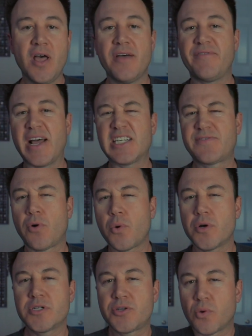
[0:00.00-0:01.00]
fast
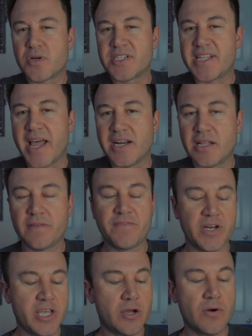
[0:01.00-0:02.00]
forward towards the end of the
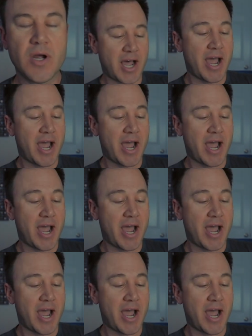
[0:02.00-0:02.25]
video.